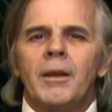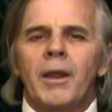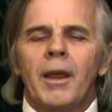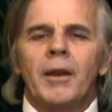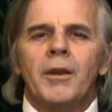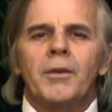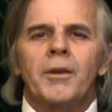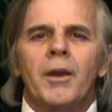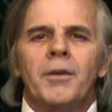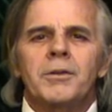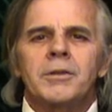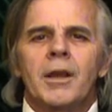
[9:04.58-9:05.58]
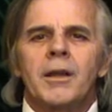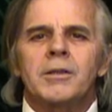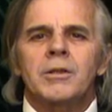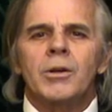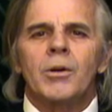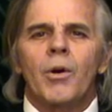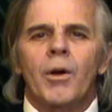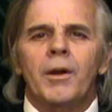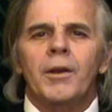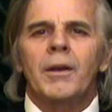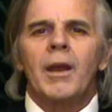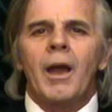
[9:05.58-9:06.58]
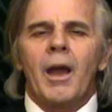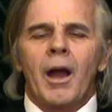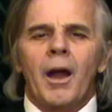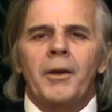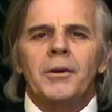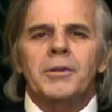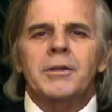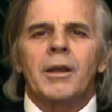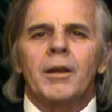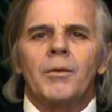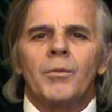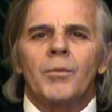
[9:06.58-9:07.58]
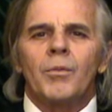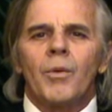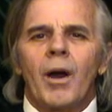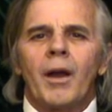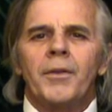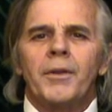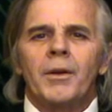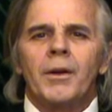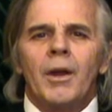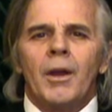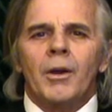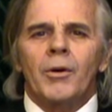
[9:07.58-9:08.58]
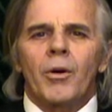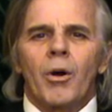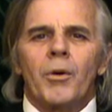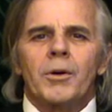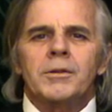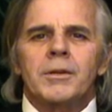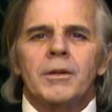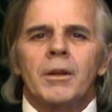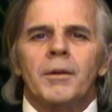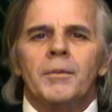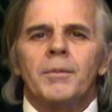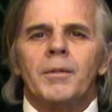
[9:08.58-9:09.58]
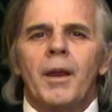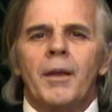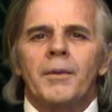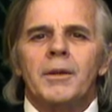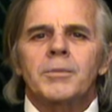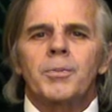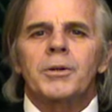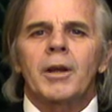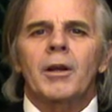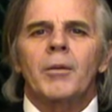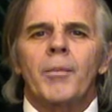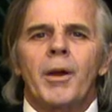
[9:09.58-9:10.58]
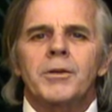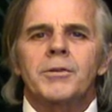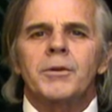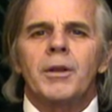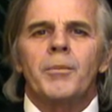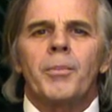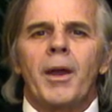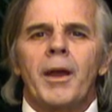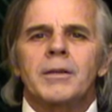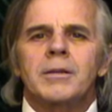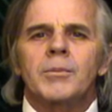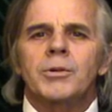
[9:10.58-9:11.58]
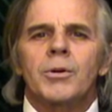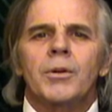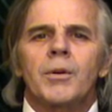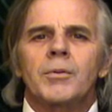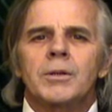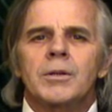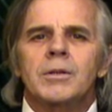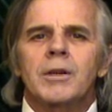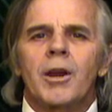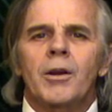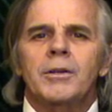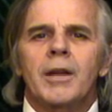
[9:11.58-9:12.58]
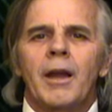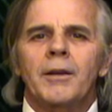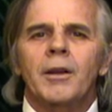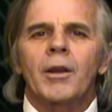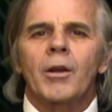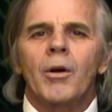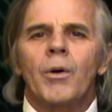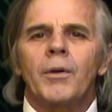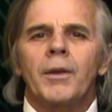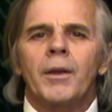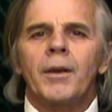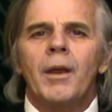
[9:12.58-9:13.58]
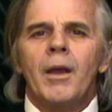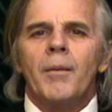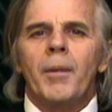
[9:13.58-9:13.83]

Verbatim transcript: and, and in the other states too. Oregon, I understand why the growers and the and this particular measure didn't pass. I'm sure there was a scare tactic going that